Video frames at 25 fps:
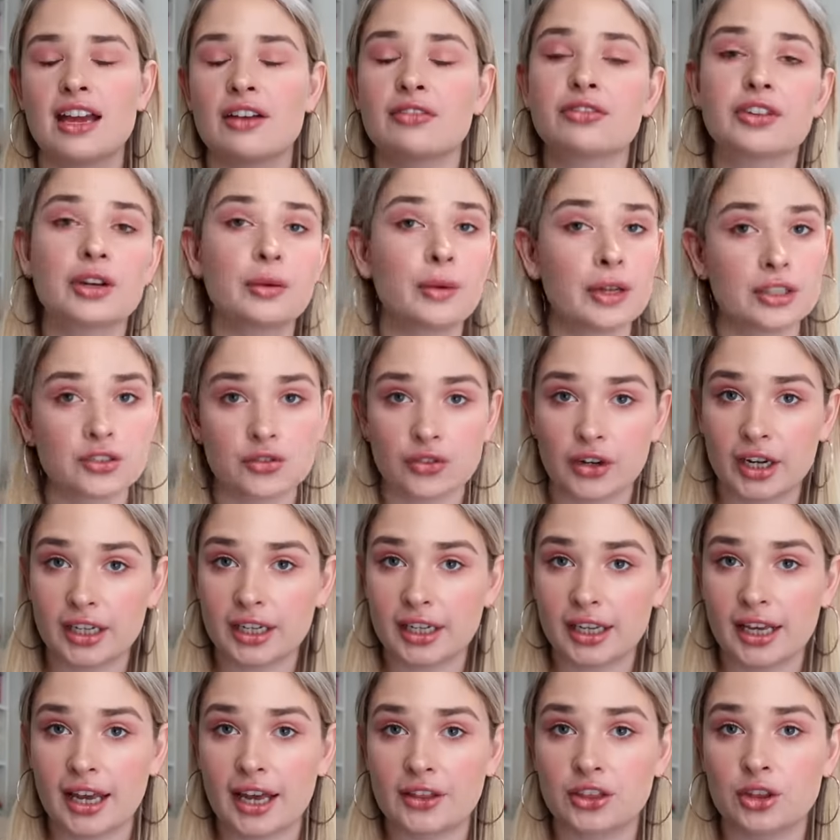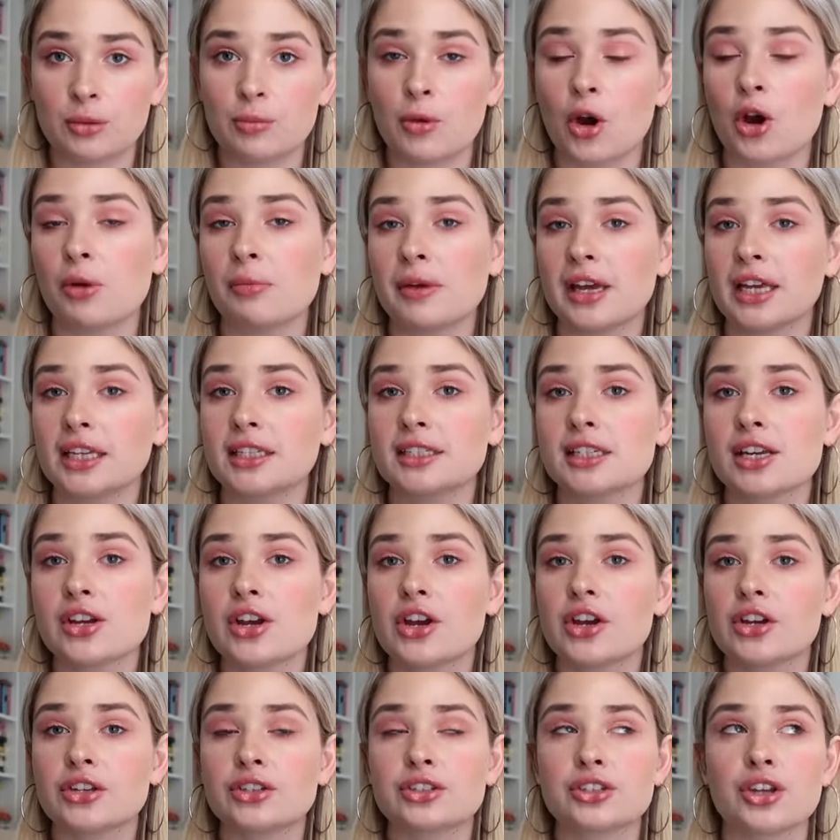Everyone's reading it at the moment,
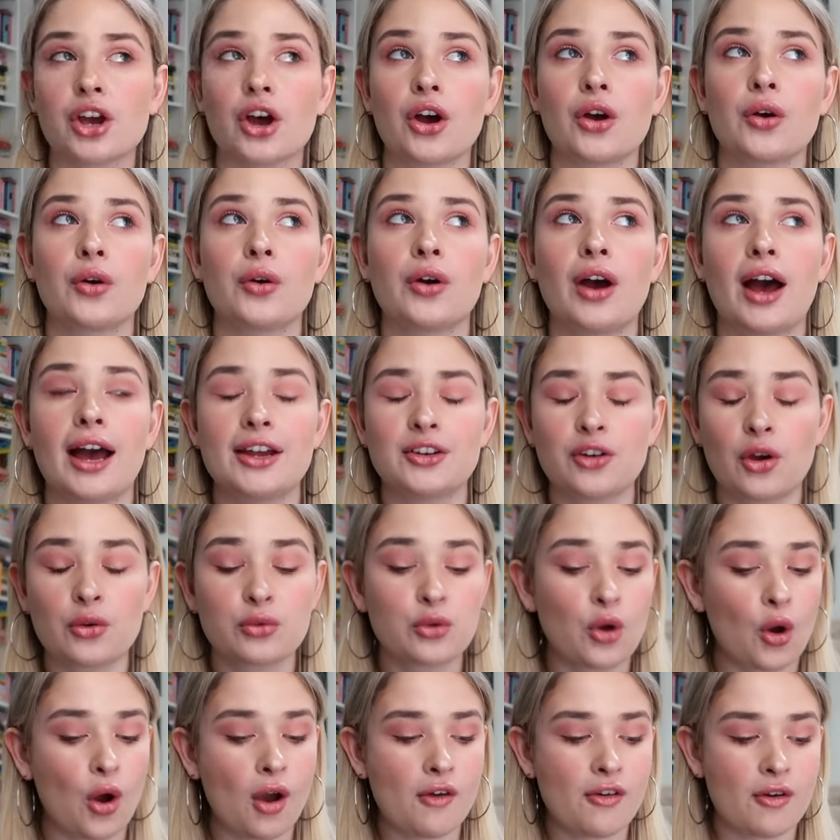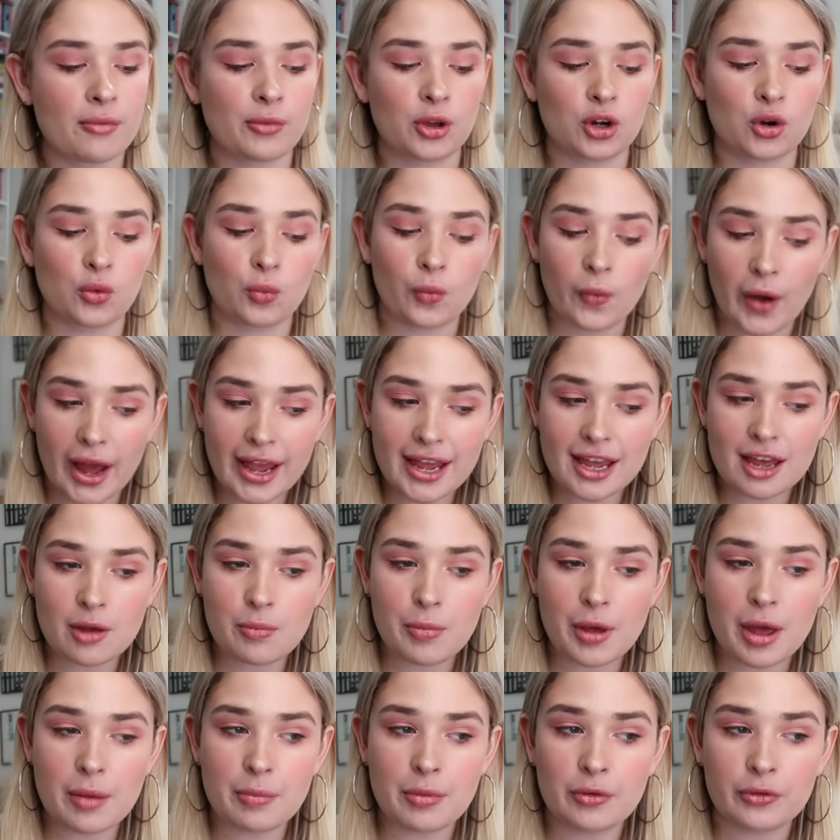so I don't know if I'm gonna wait a
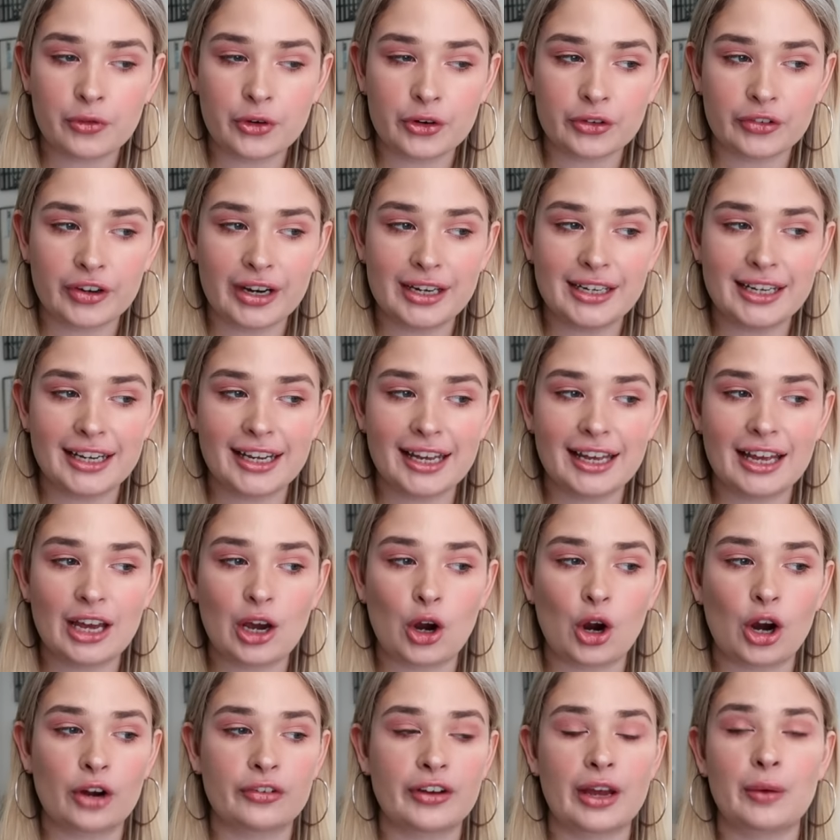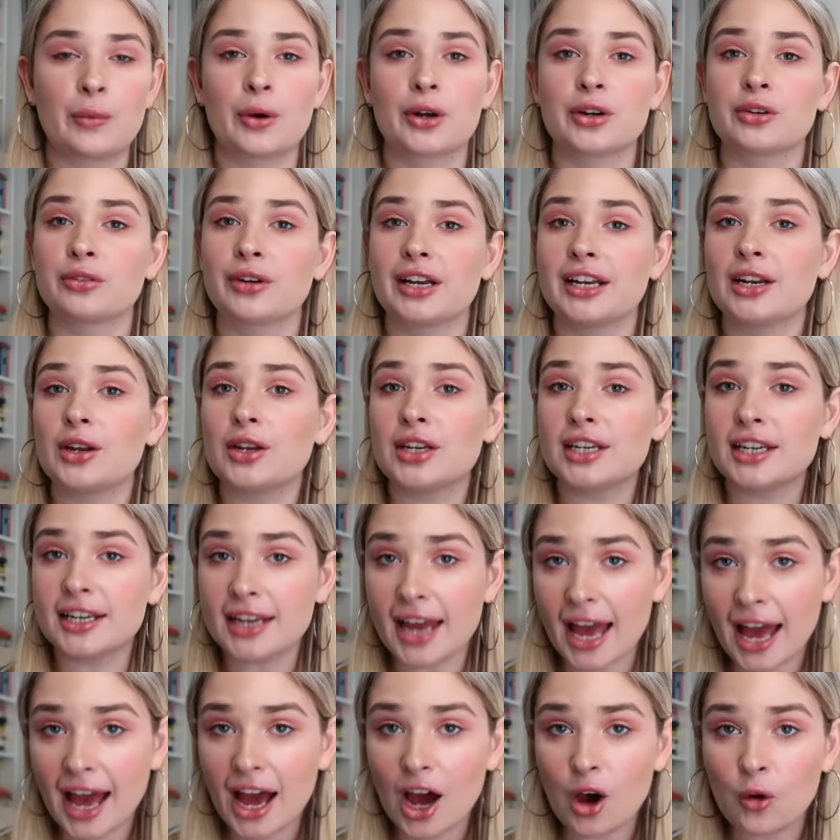bit before reading it, or if I wanna read it
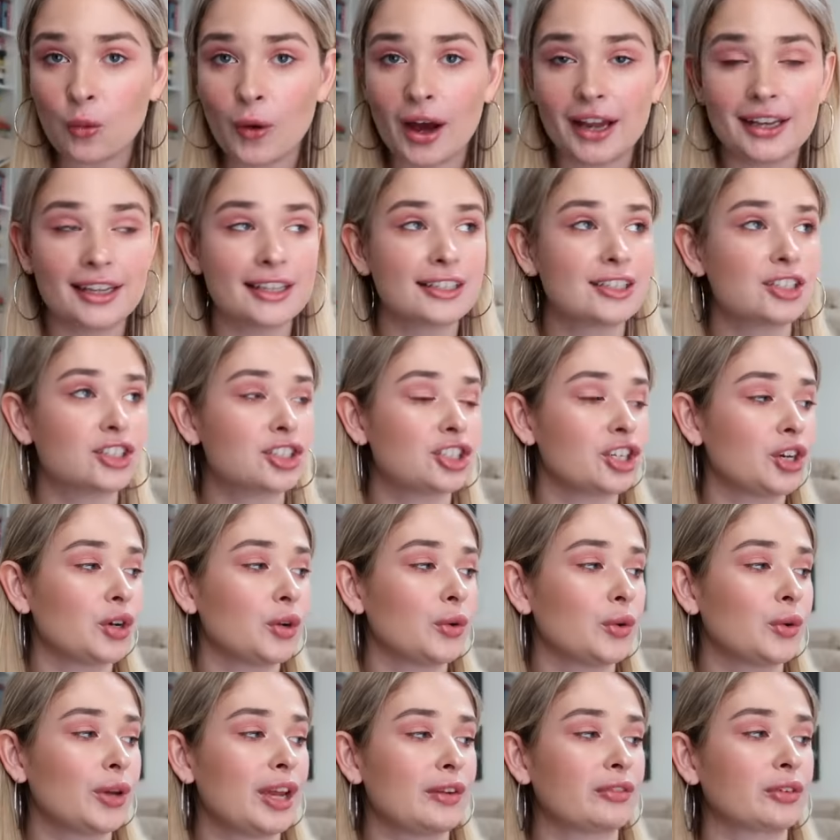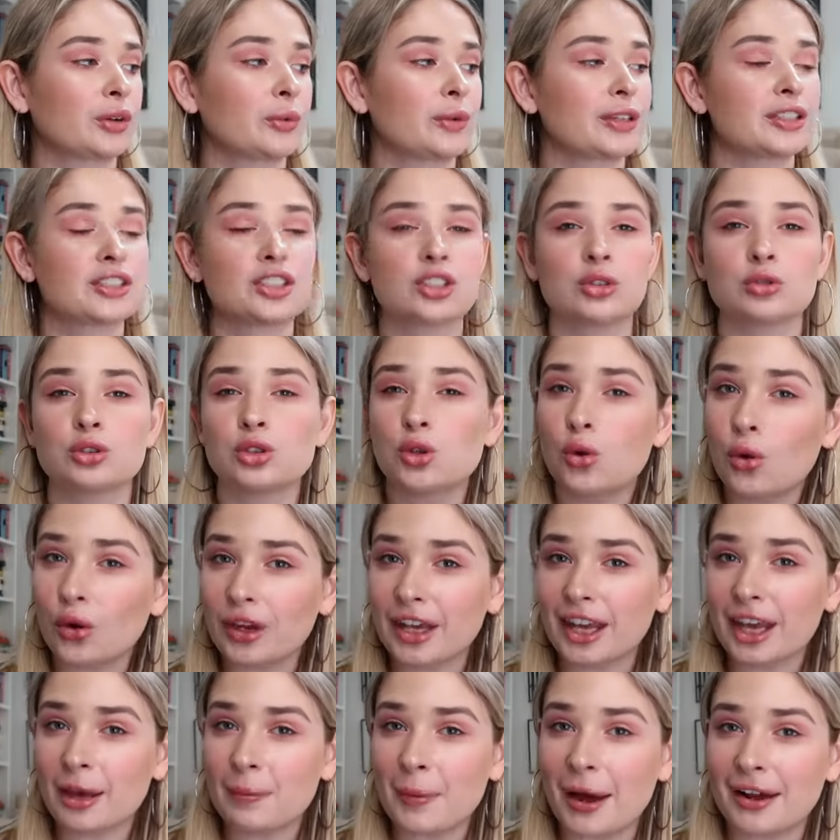now while it's still, everyone's still
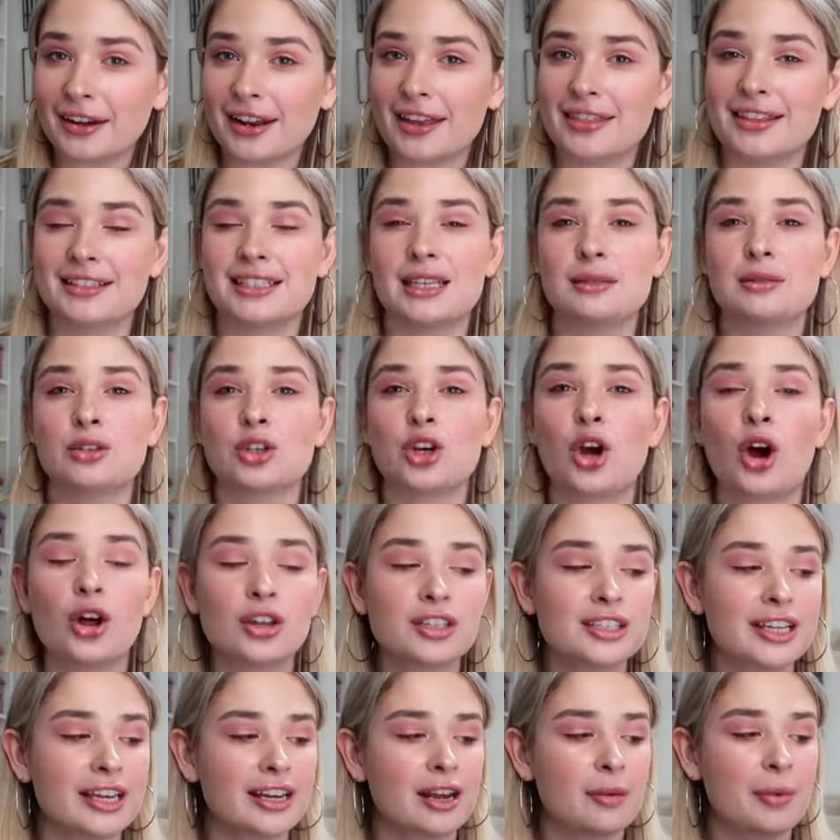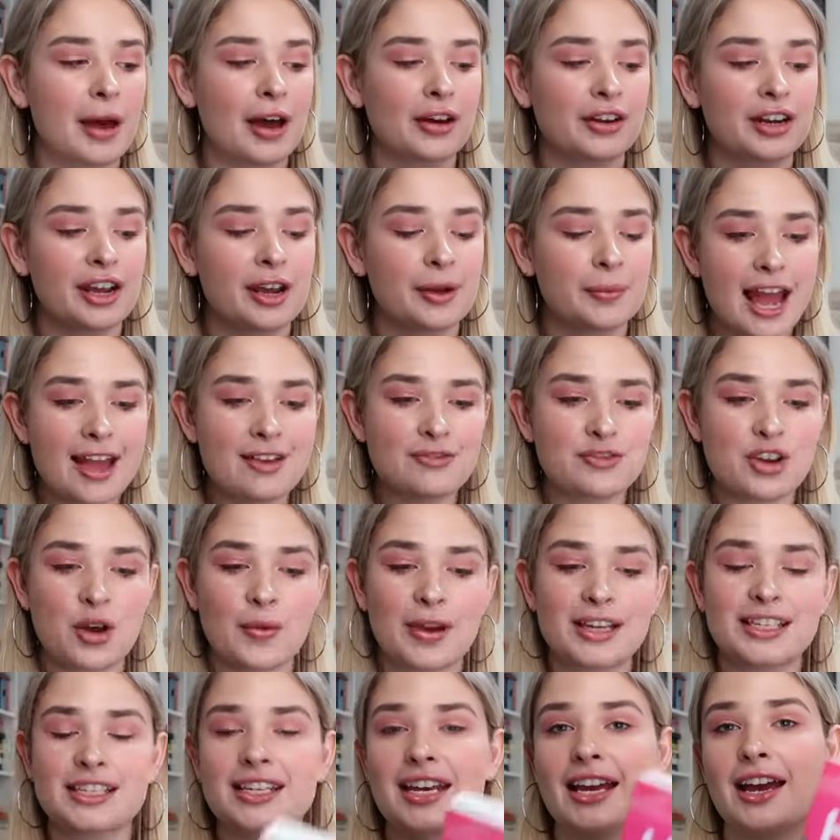talking about it and there's heaps of content about it. I have
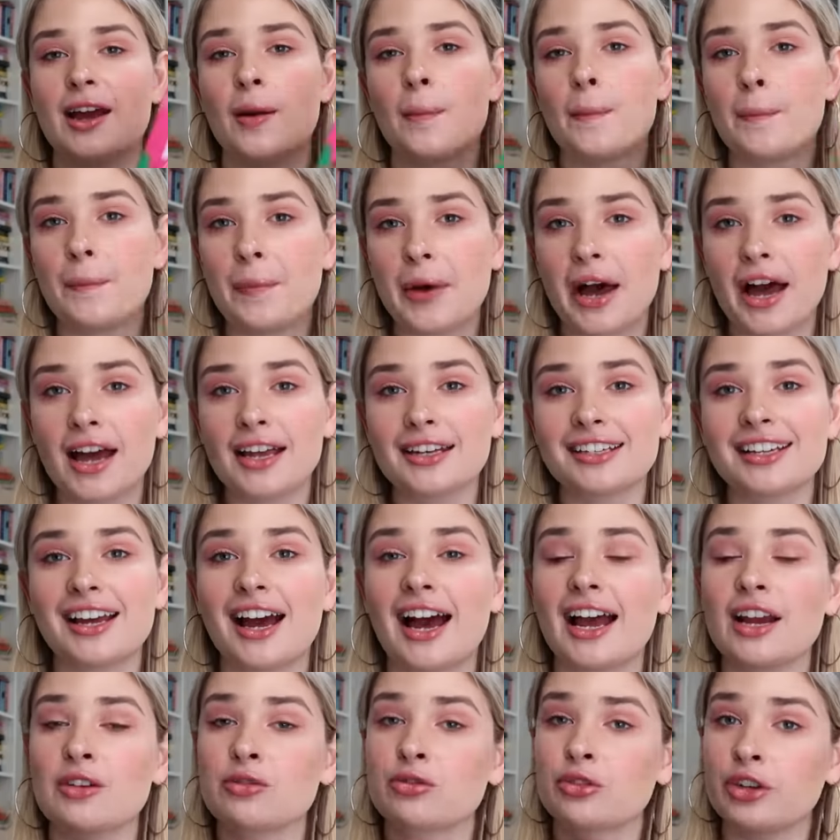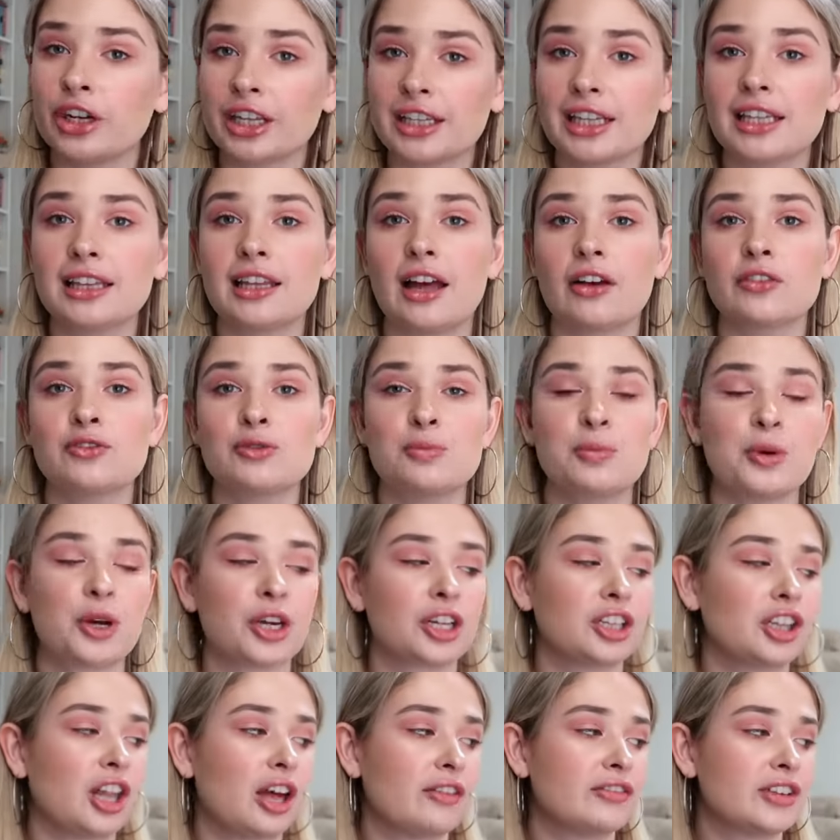no idea, but I really loved
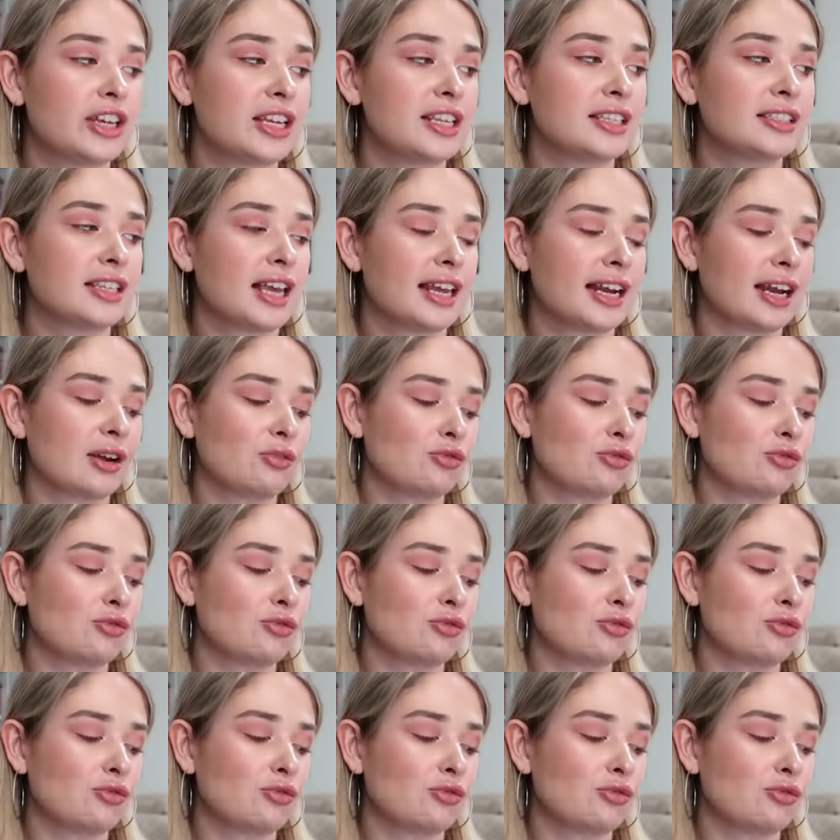Book Lovers, and I